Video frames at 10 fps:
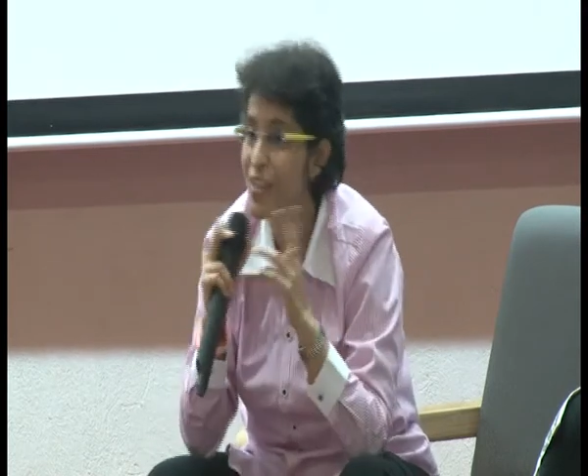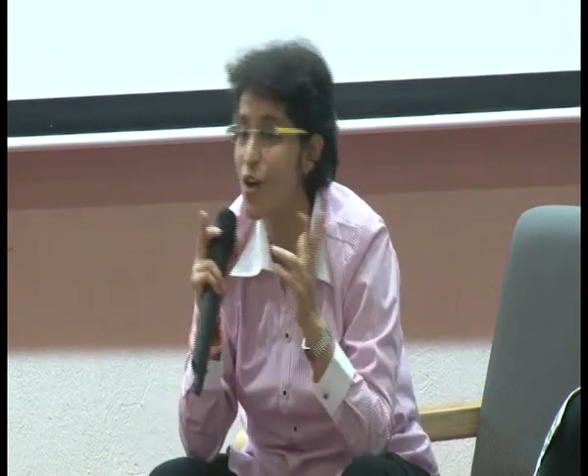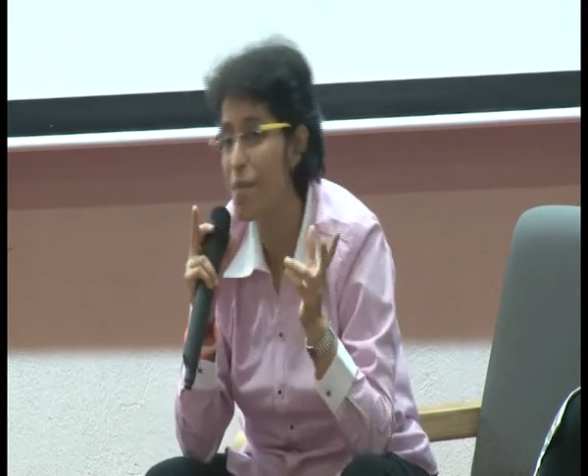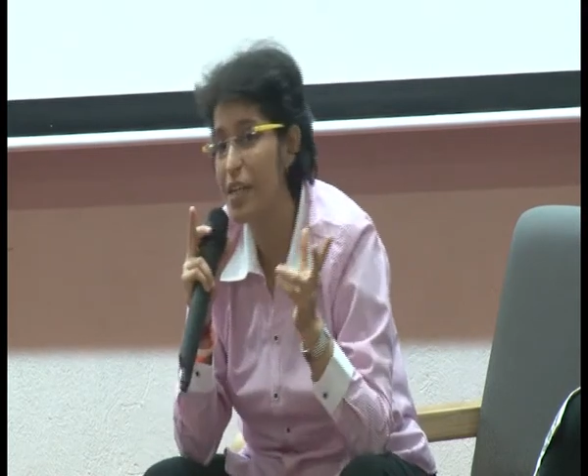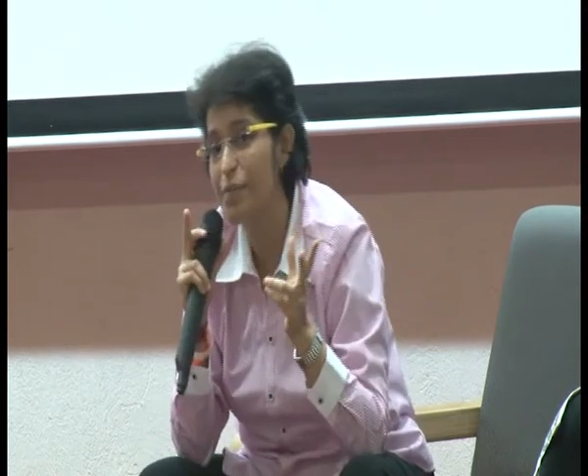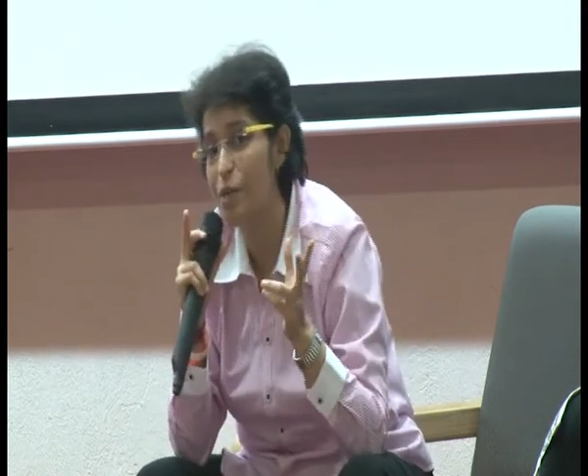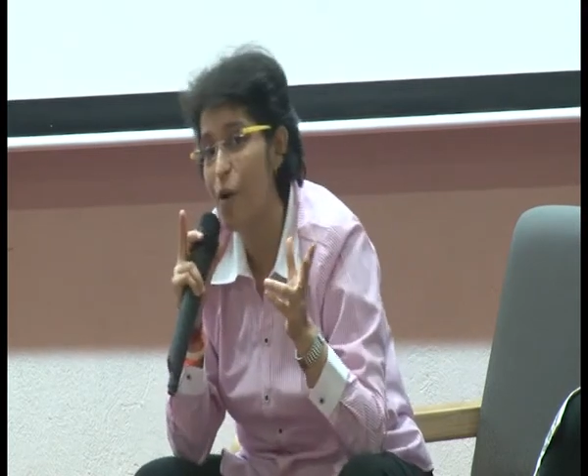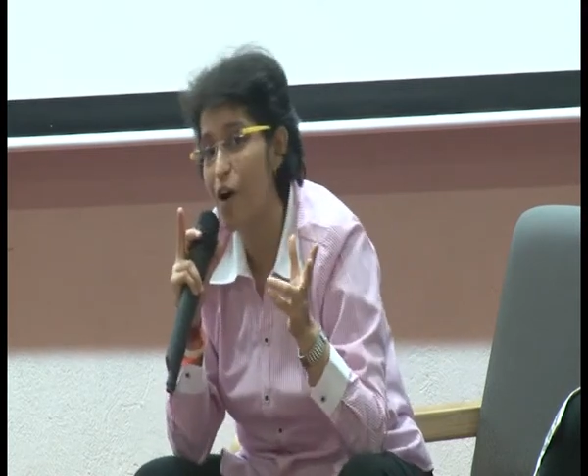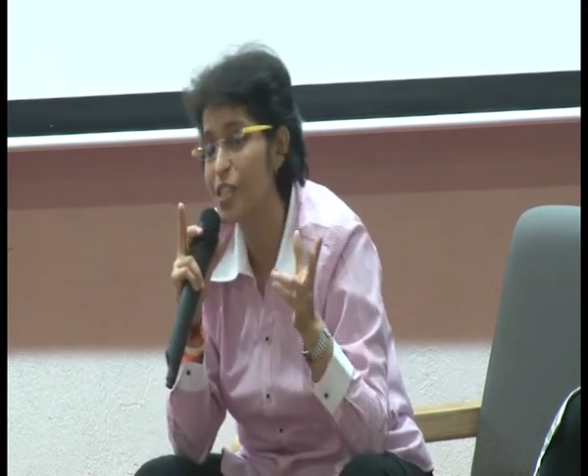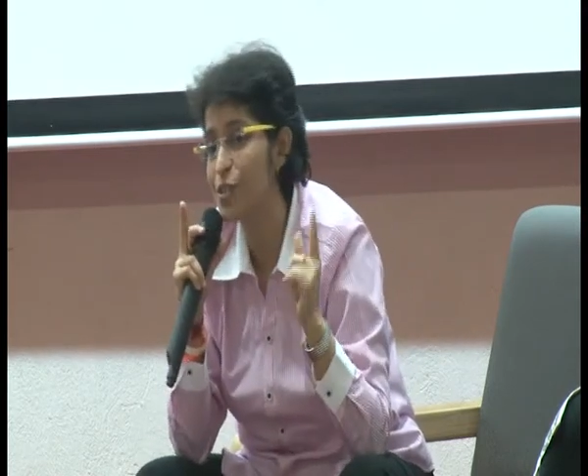So when they opened
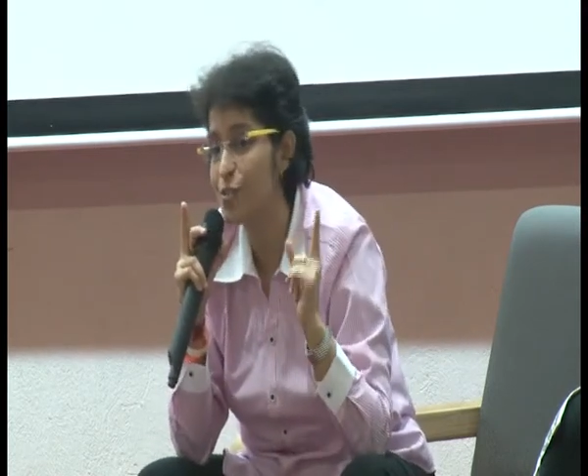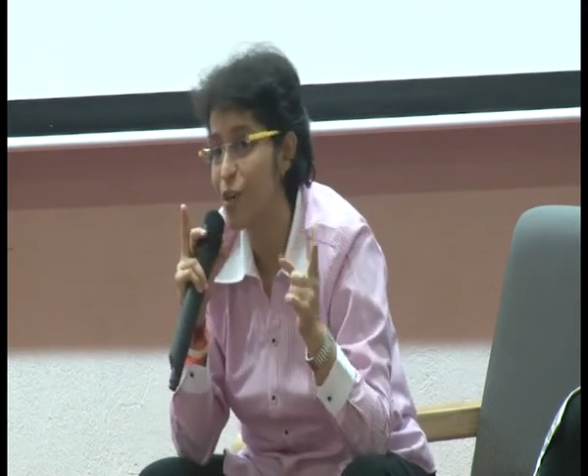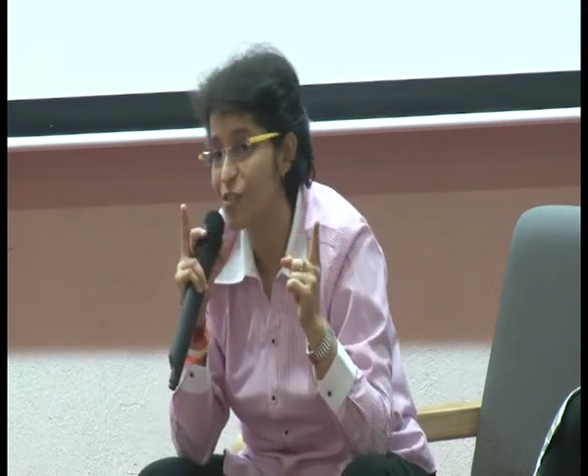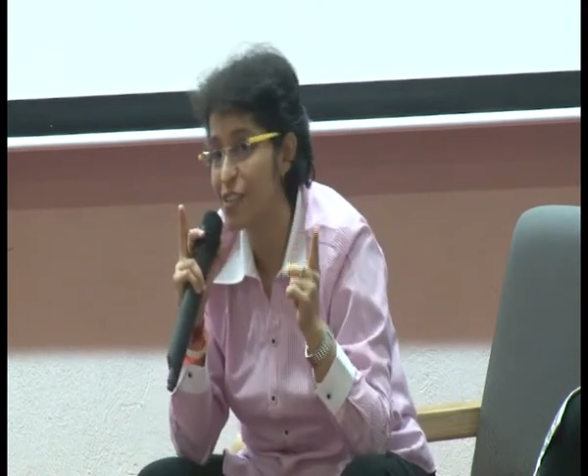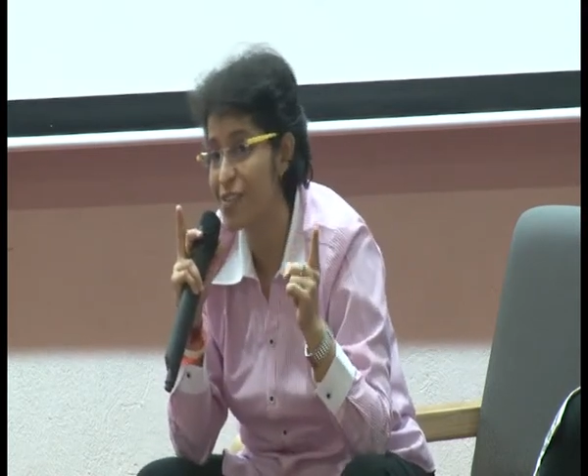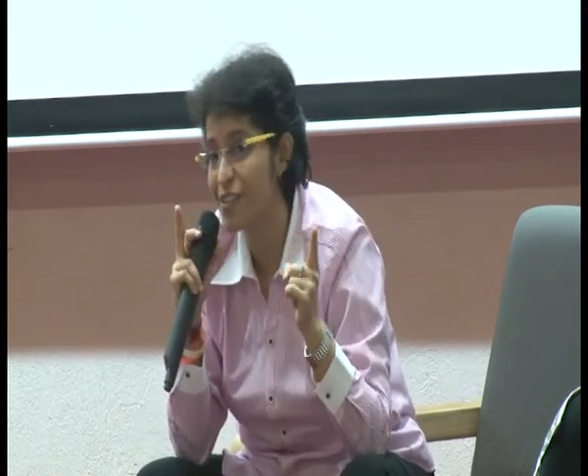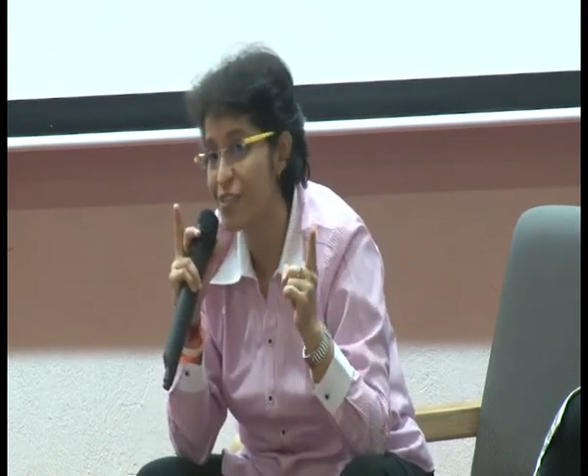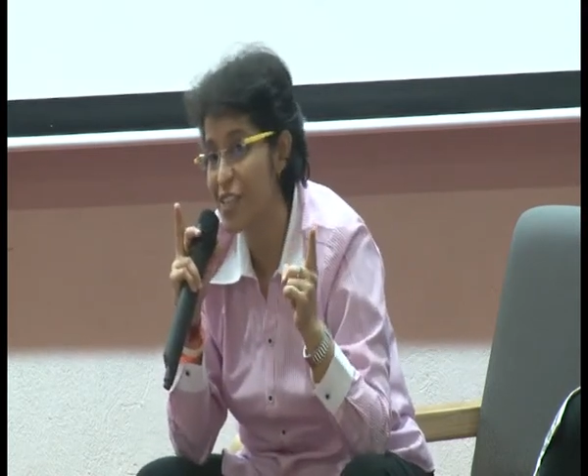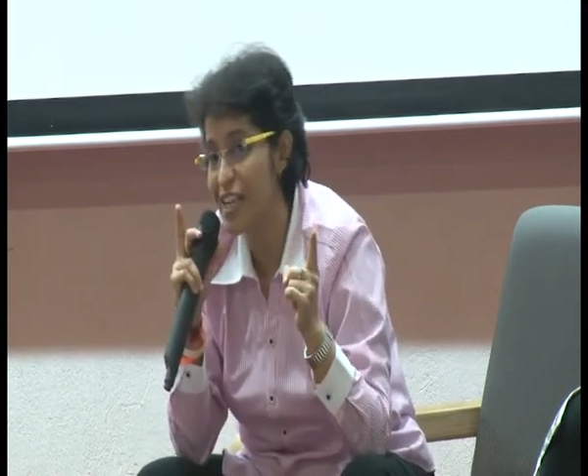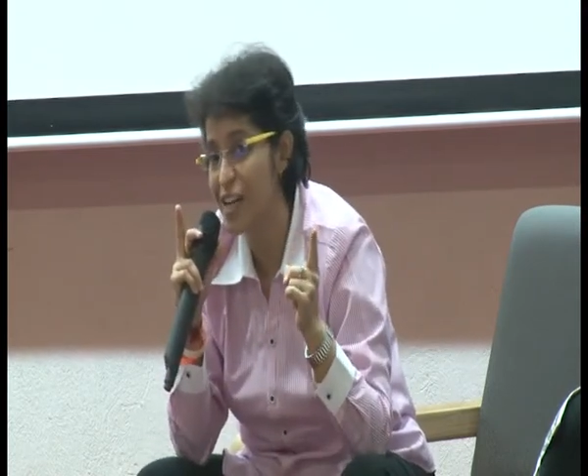up the box,
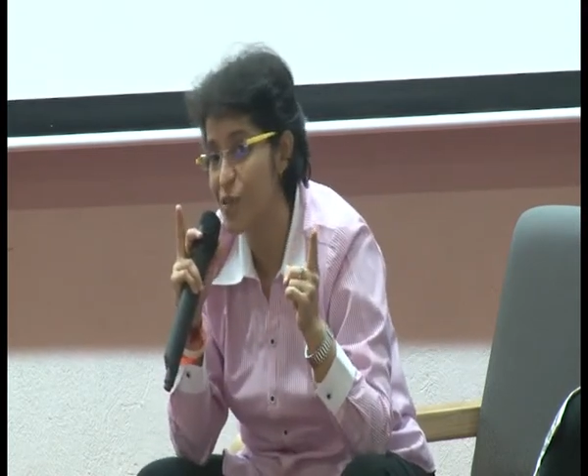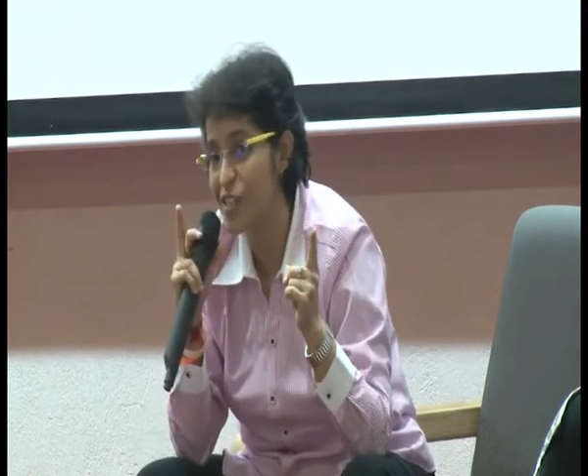which